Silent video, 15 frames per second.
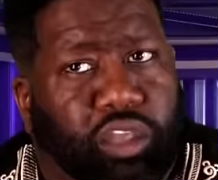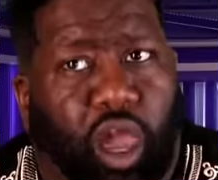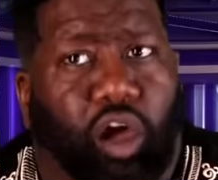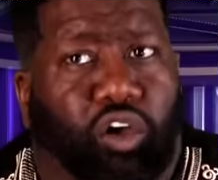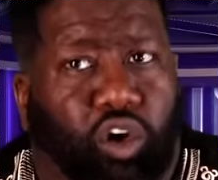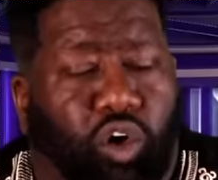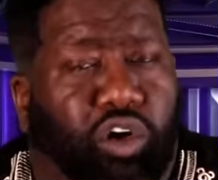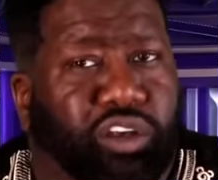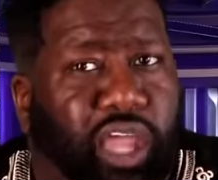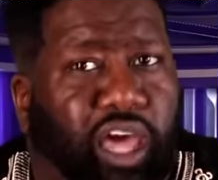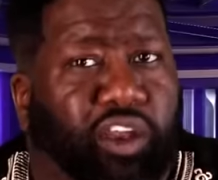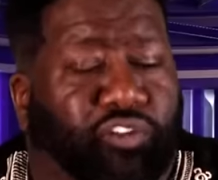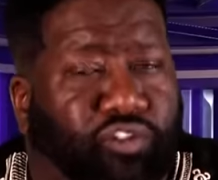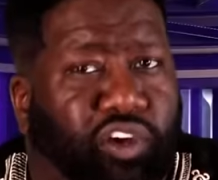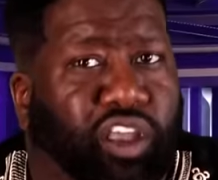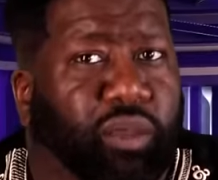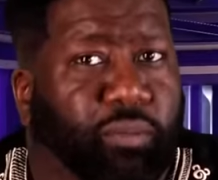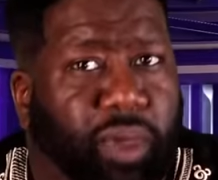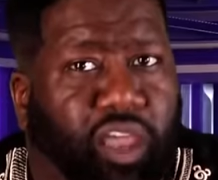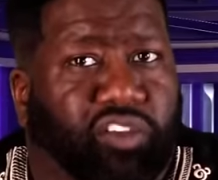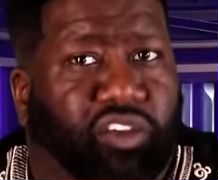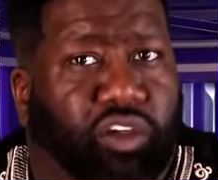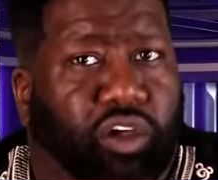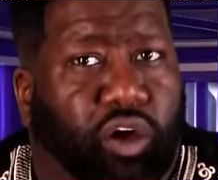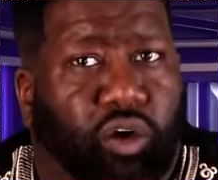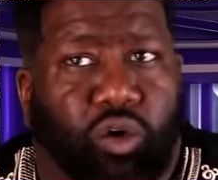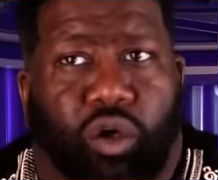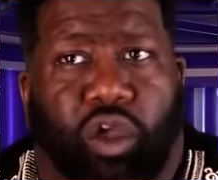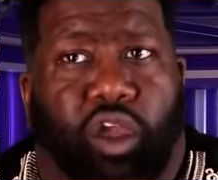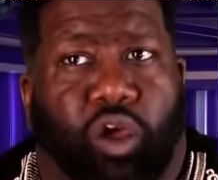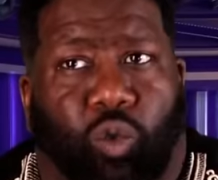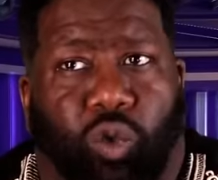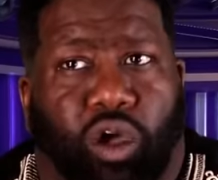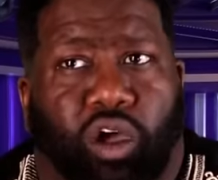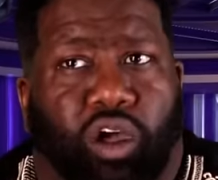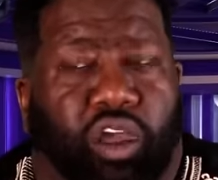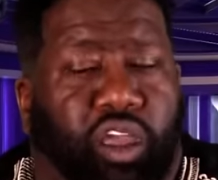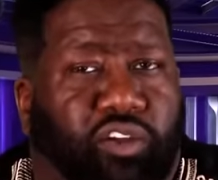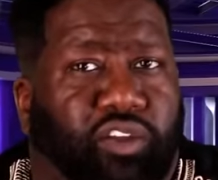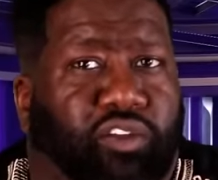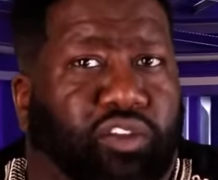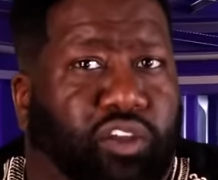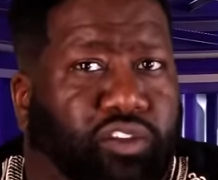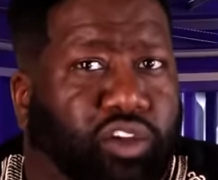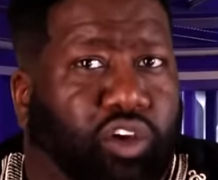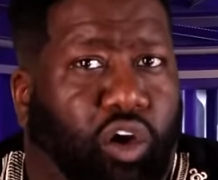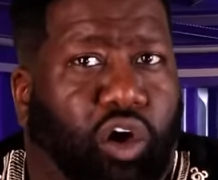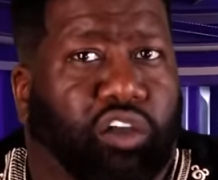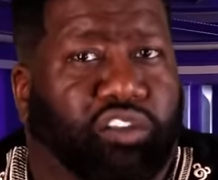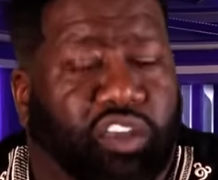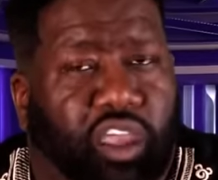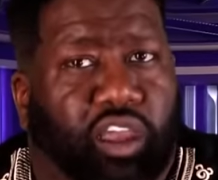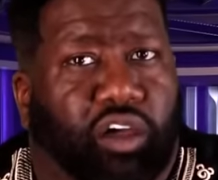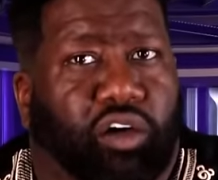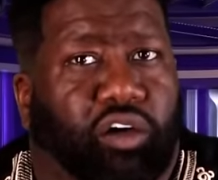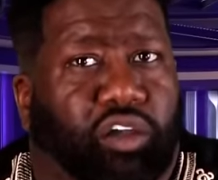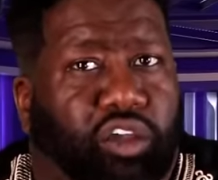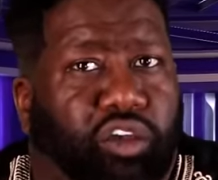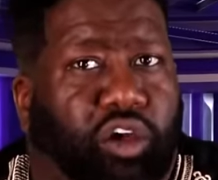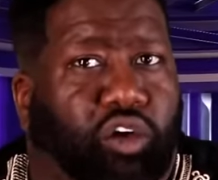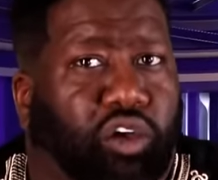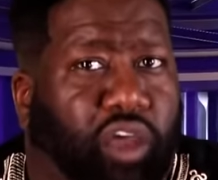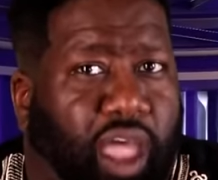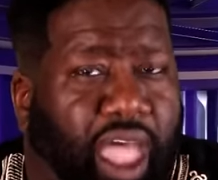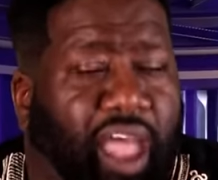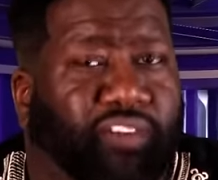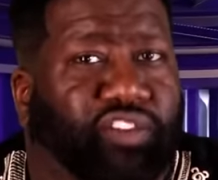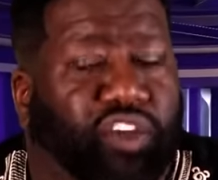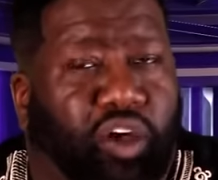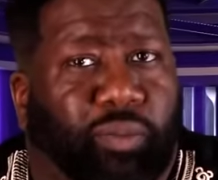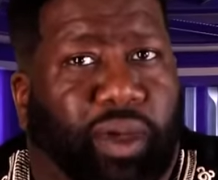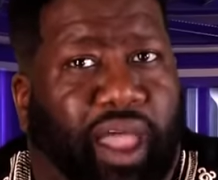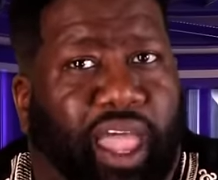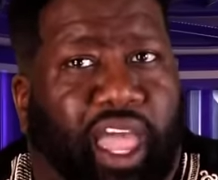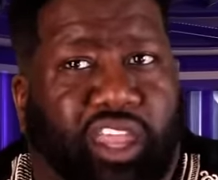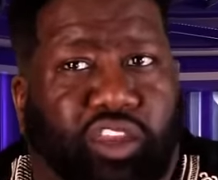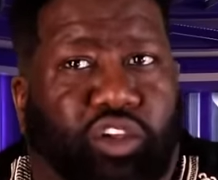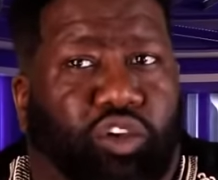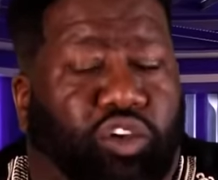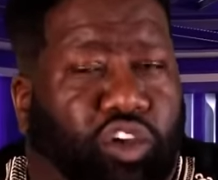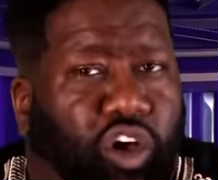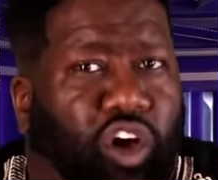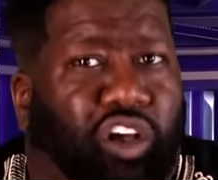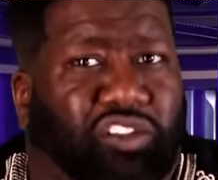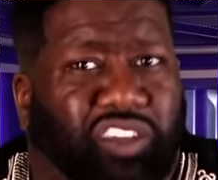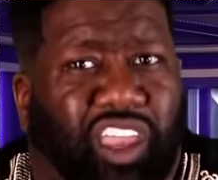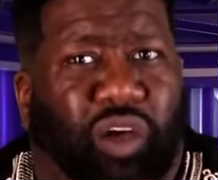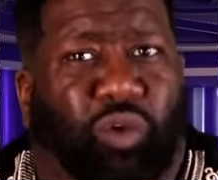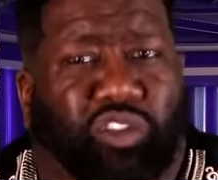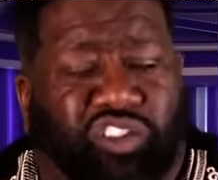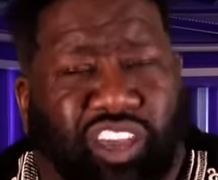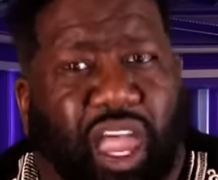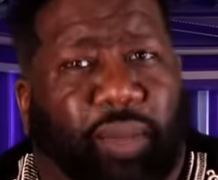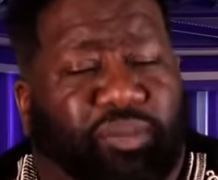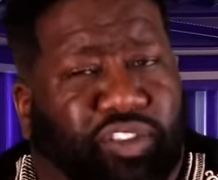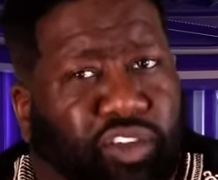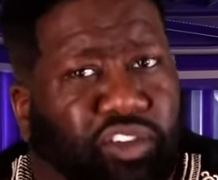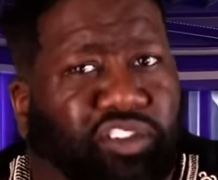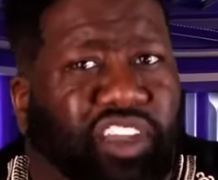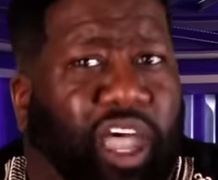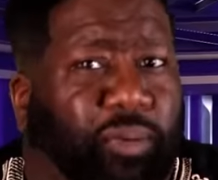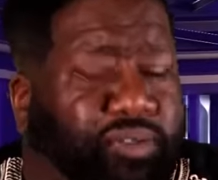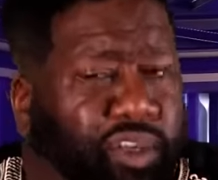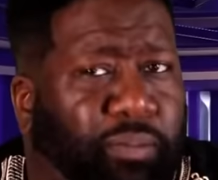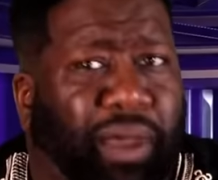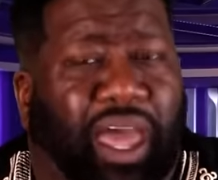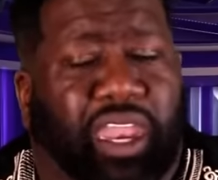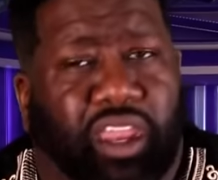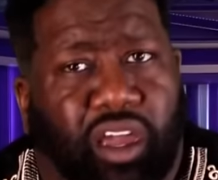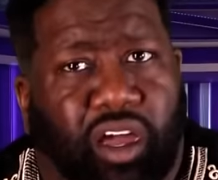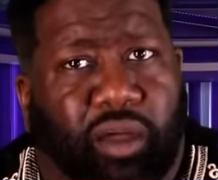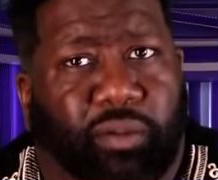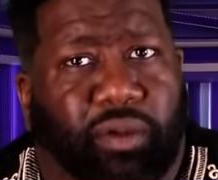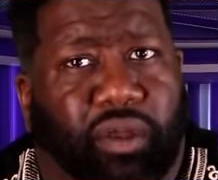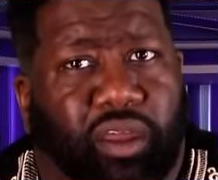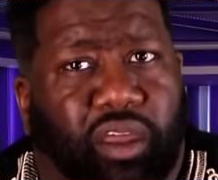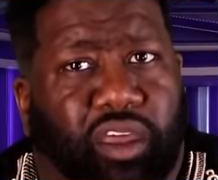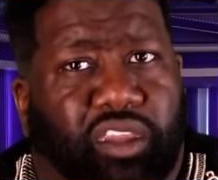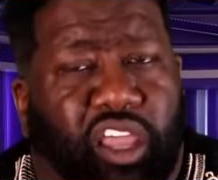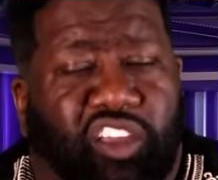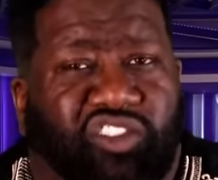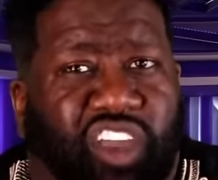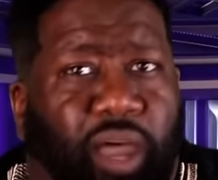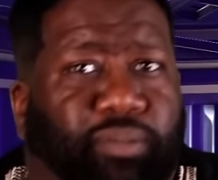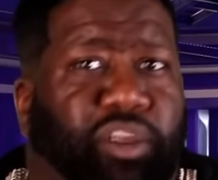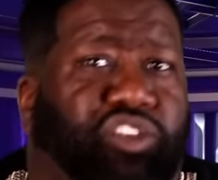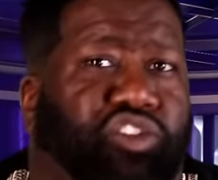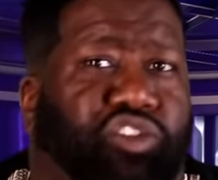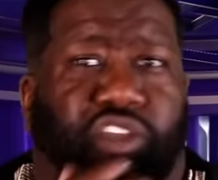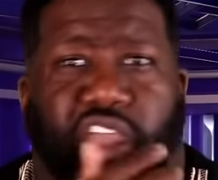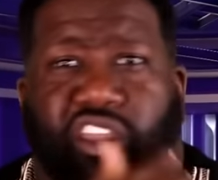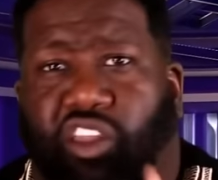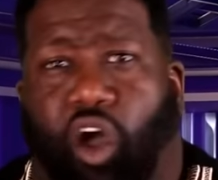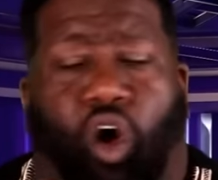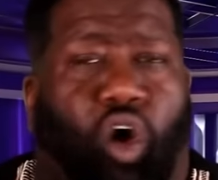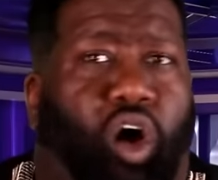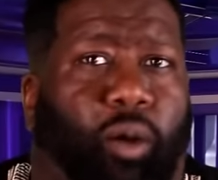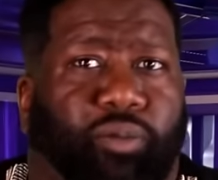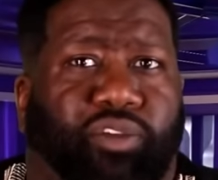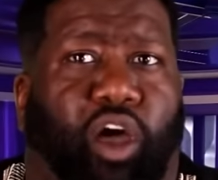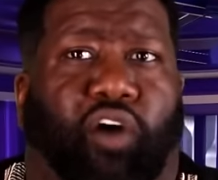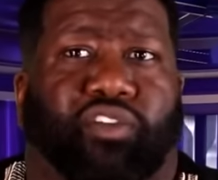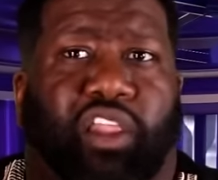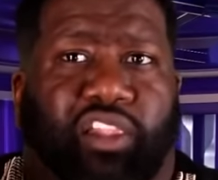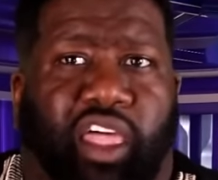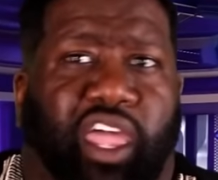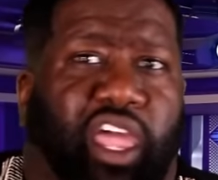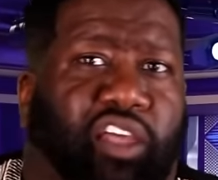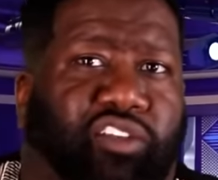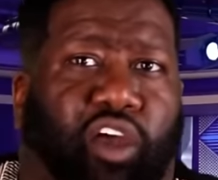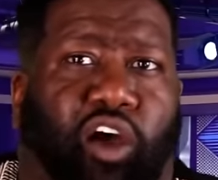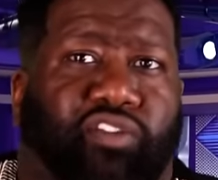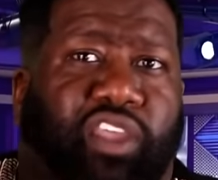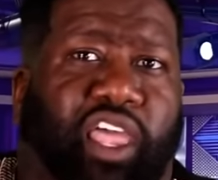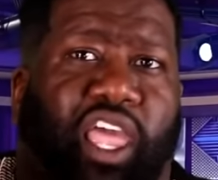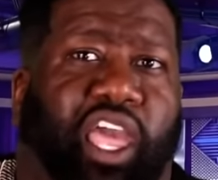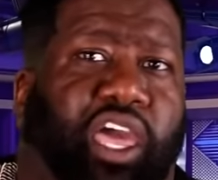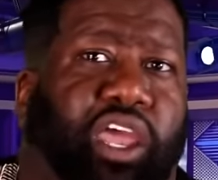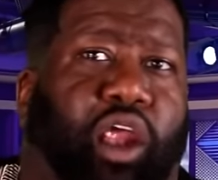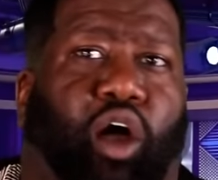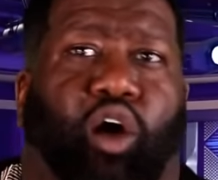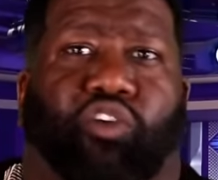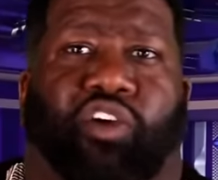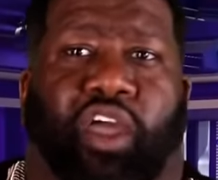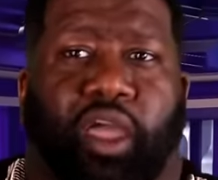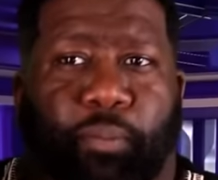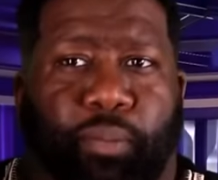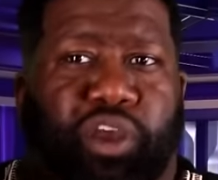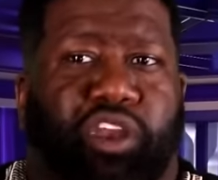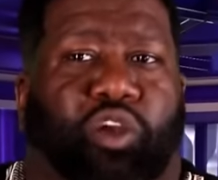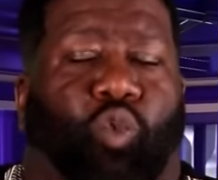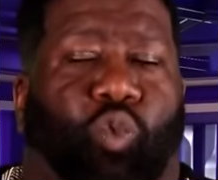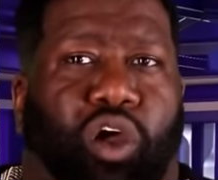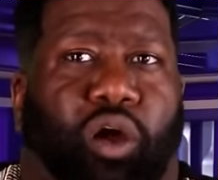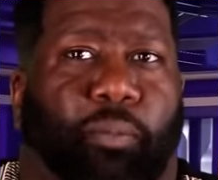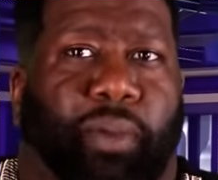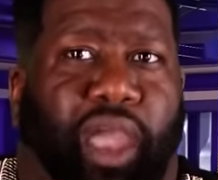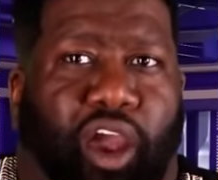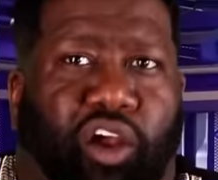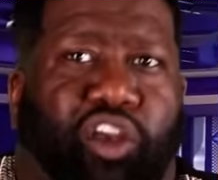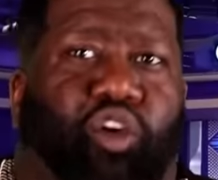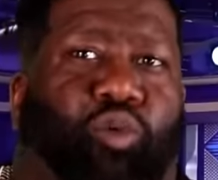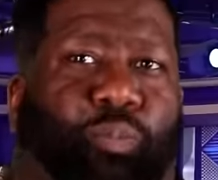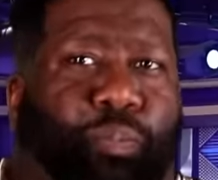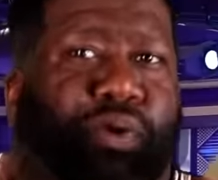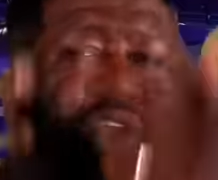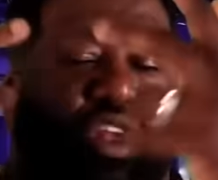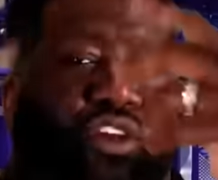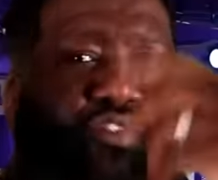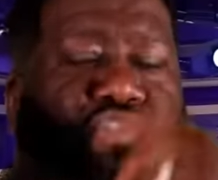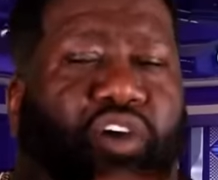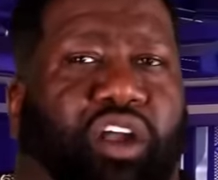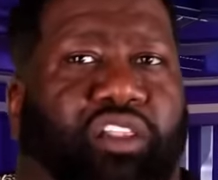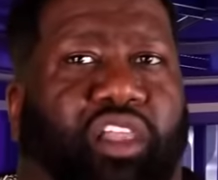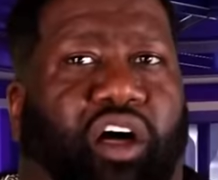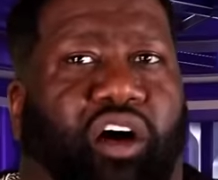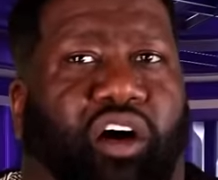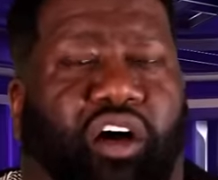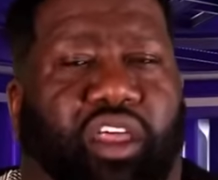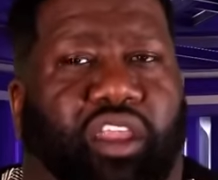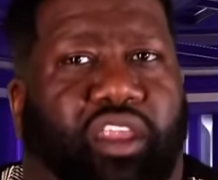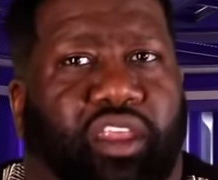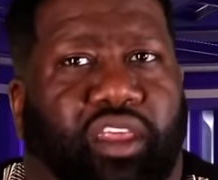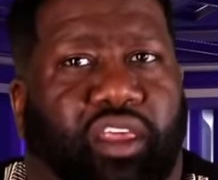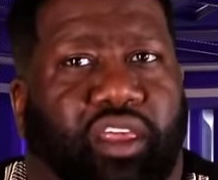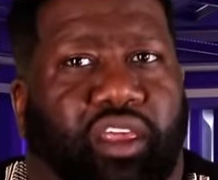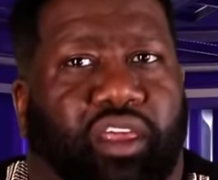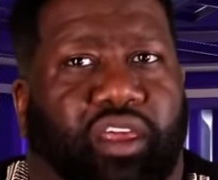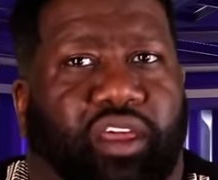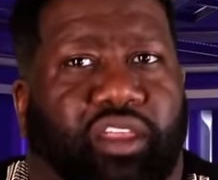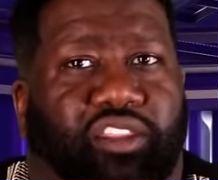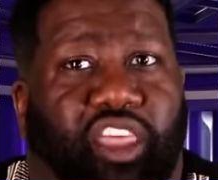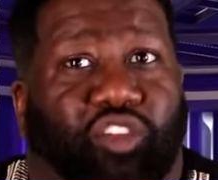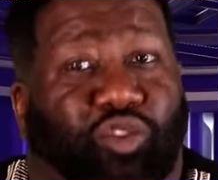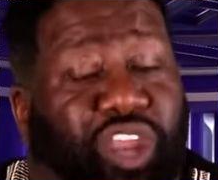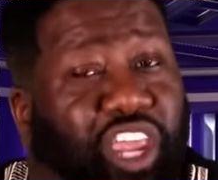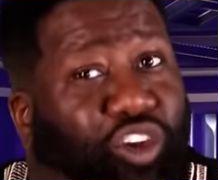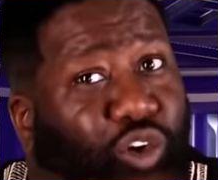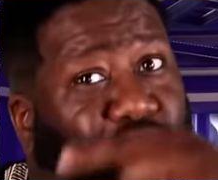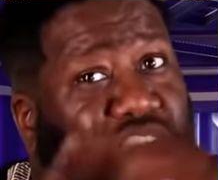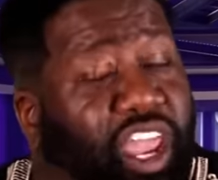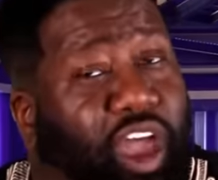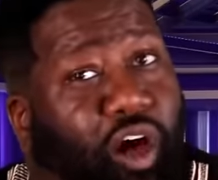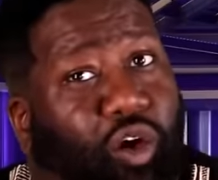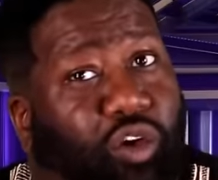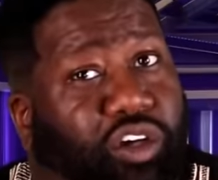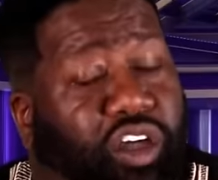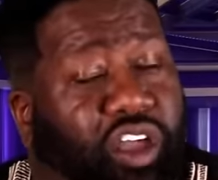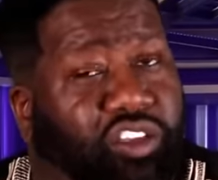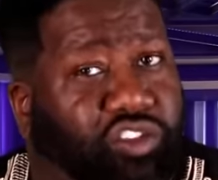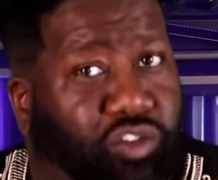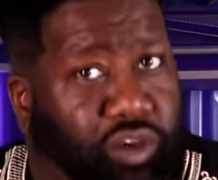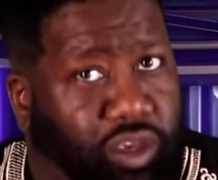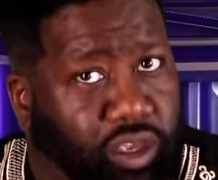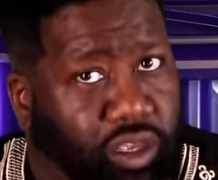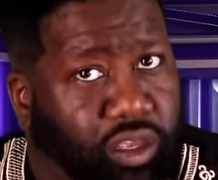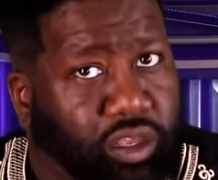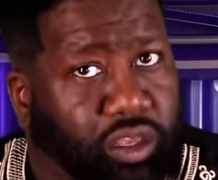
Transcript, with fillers: Y'all going down to freaking Mexico where is, is the cartel, you know, after you're behind, you know, the cartel will chop, chop somebody up. They chop the their arms off, their legs off, their head off, put in a wheelbarrow and go put in the front lawn. This what they doing in their own country.